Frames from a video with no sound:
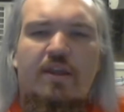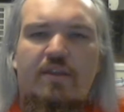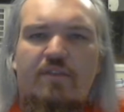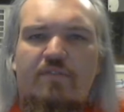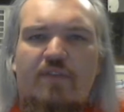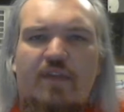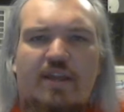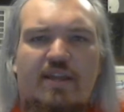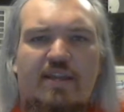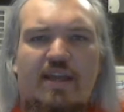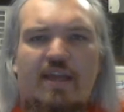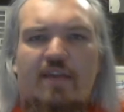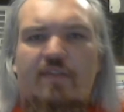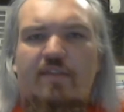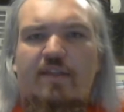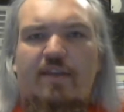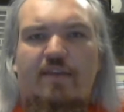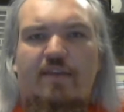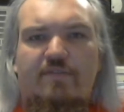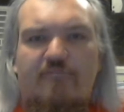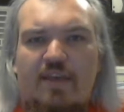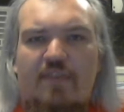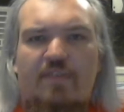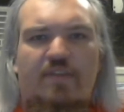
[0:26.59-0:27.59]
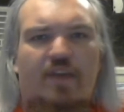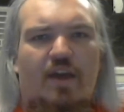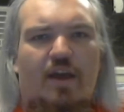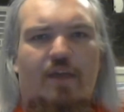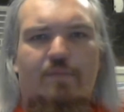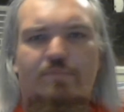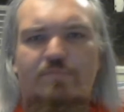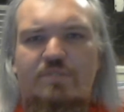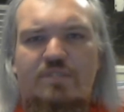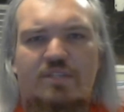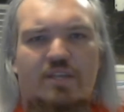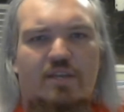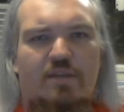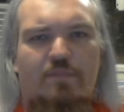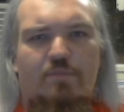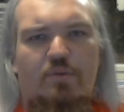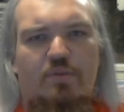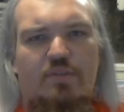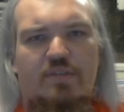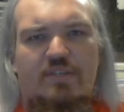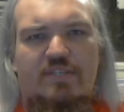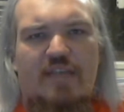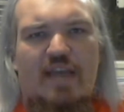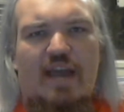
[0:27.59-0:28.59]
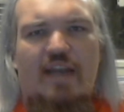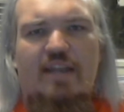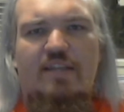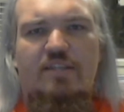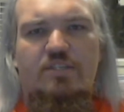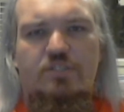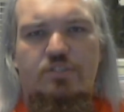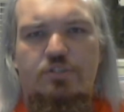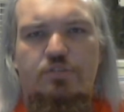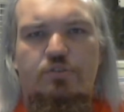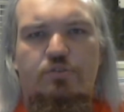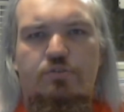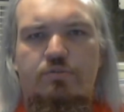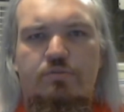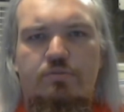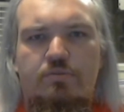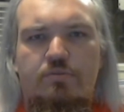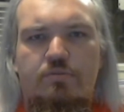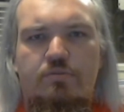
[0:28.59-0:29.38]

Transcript: In fact, now that I've said that, I'm just going to put this out in June.